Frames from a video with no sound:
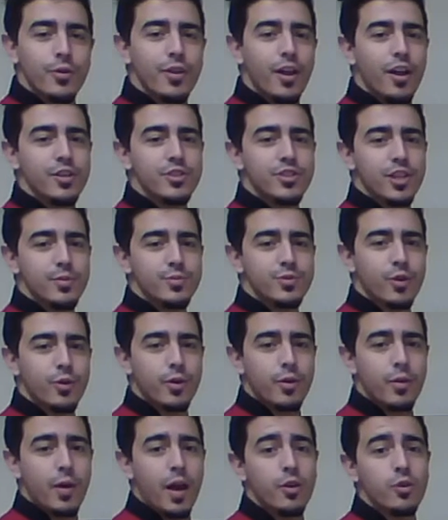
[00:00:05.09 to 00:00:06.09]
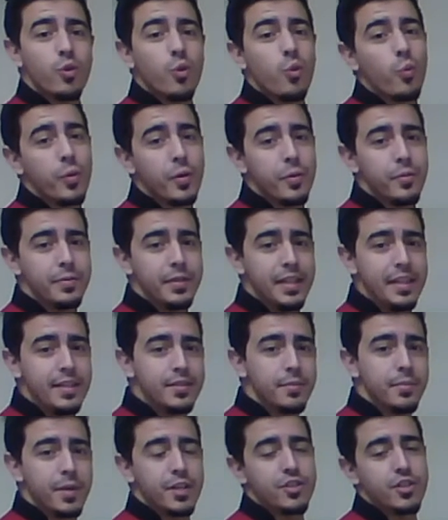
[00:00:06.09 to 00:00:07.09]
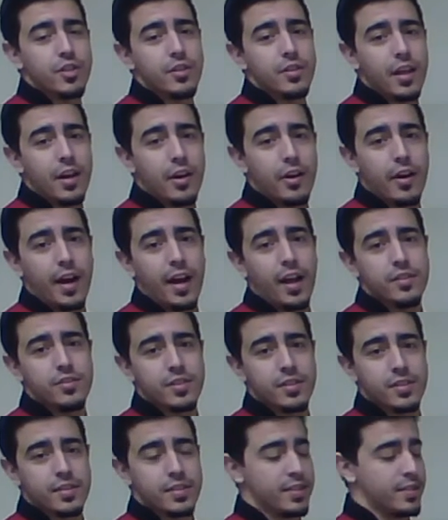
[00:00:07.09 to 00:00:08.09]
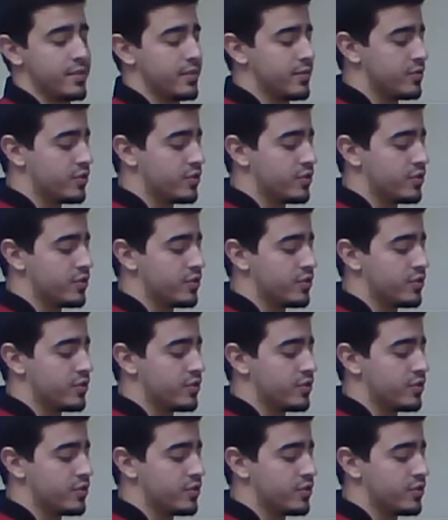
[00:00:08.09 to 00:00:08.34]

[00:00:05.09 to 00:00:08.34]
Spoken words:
all the germs going around, we need to make sure that our hands are clean.